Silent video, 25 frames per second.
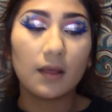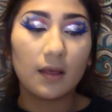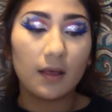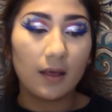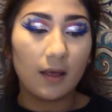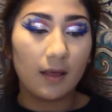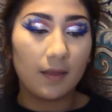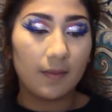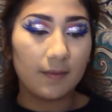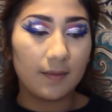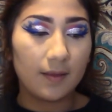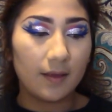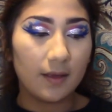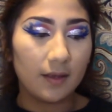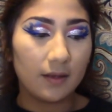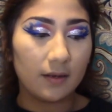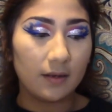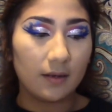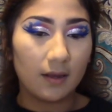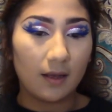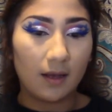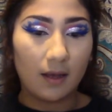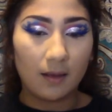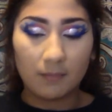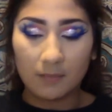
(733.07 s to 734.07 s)
And
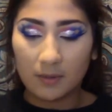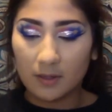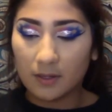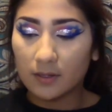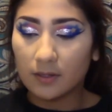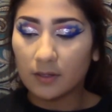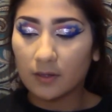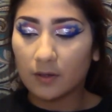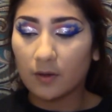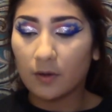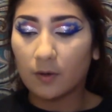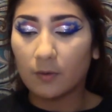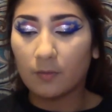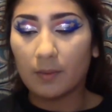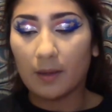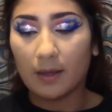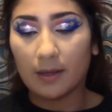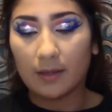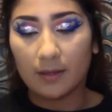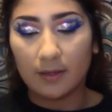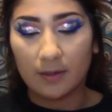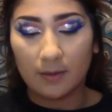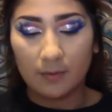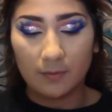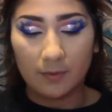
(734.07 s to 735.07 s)
then I'm going to go
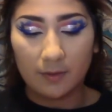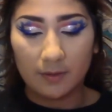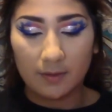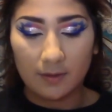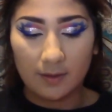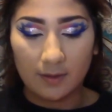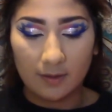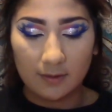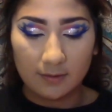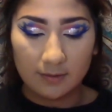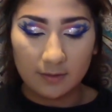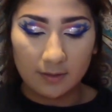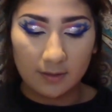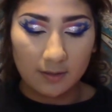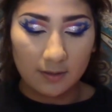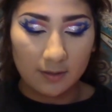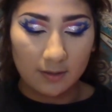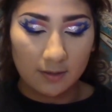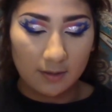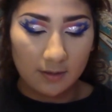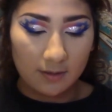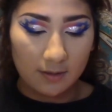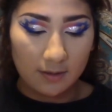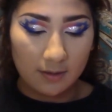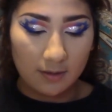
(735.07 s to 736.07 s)
back in with
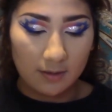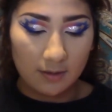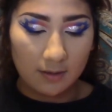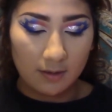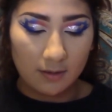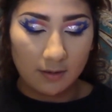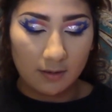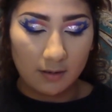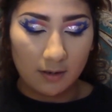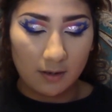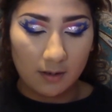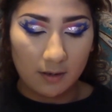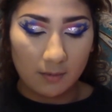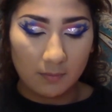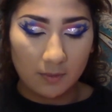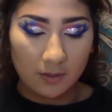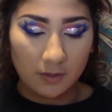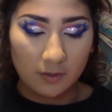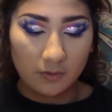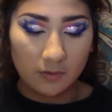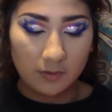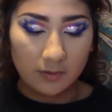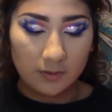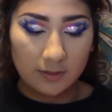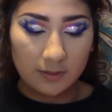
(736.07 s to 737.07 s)
Giza and I'm going to
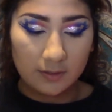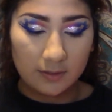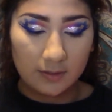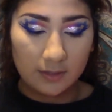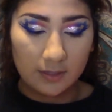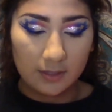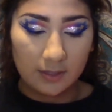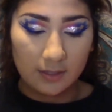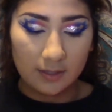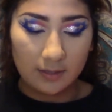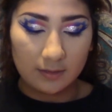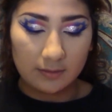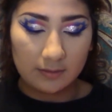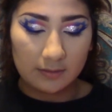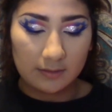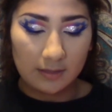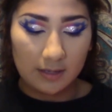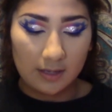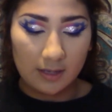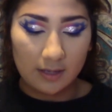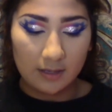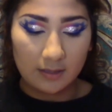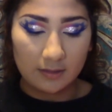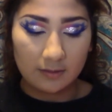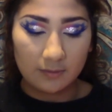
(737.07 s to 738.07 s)
use this
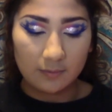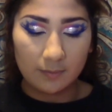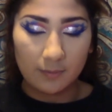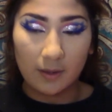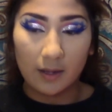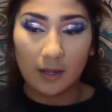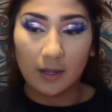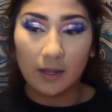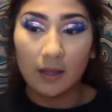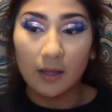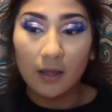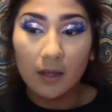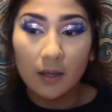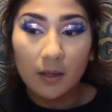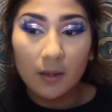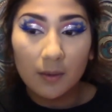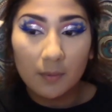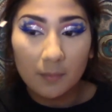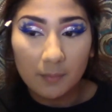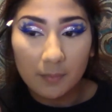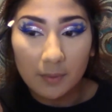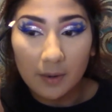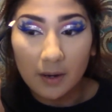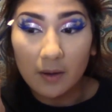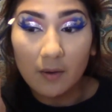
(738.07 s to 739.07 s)
as my
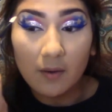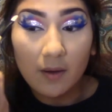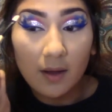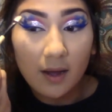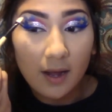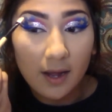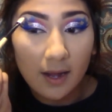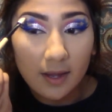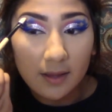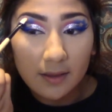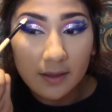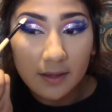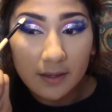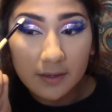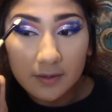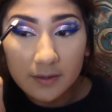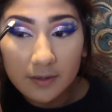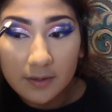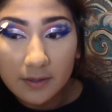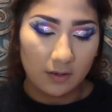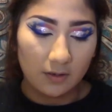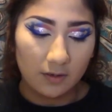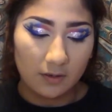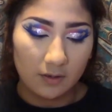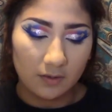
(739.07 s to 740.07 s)
brow
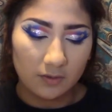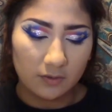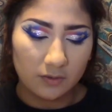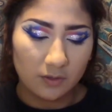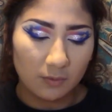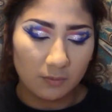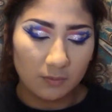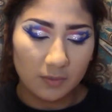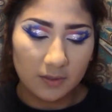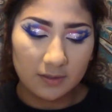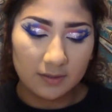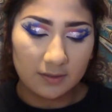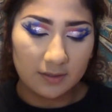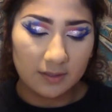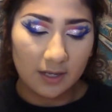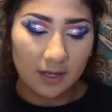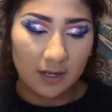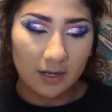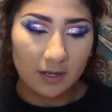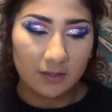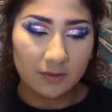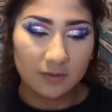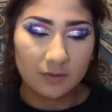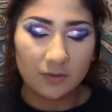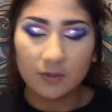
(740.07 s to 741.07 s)
highlighter. You know, don't be
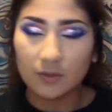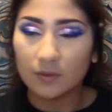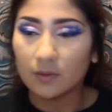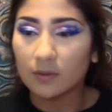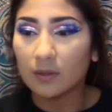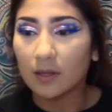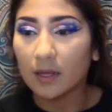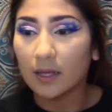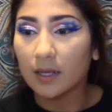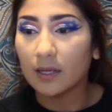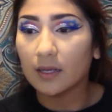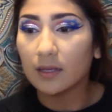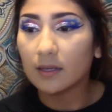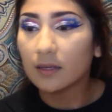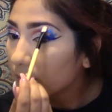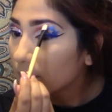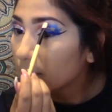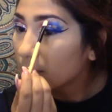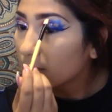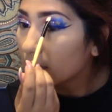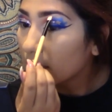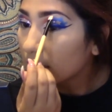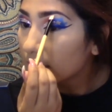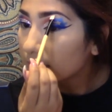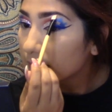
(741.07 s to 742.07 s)
scared to like
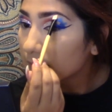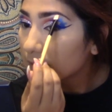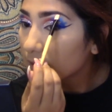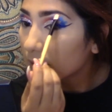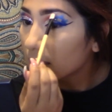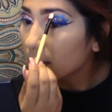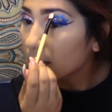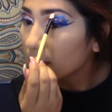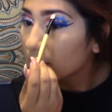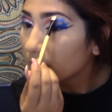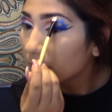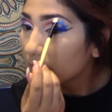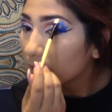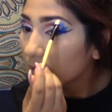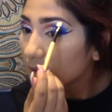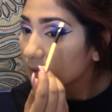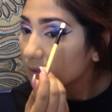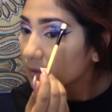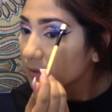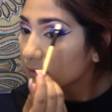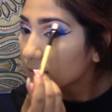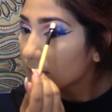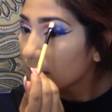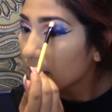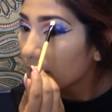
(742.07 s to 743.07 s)
mess up,
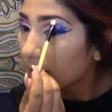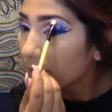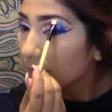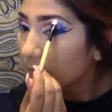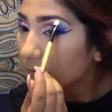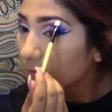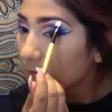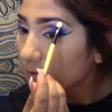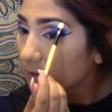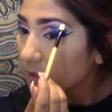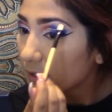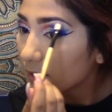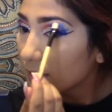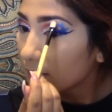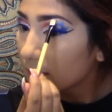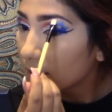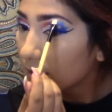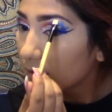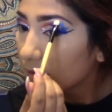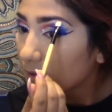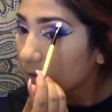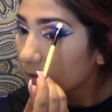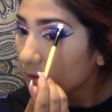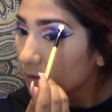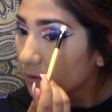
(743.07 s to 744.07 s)
because every
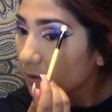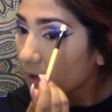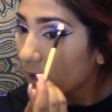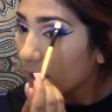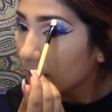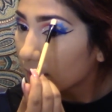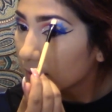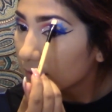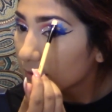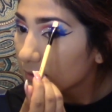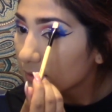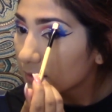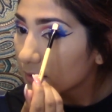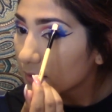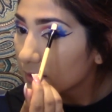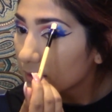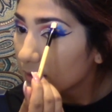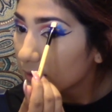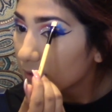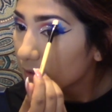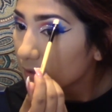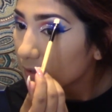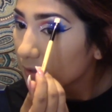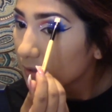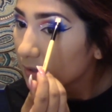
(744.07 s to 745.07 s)
little
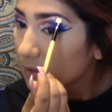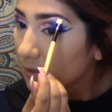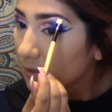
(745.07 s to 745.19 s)
accident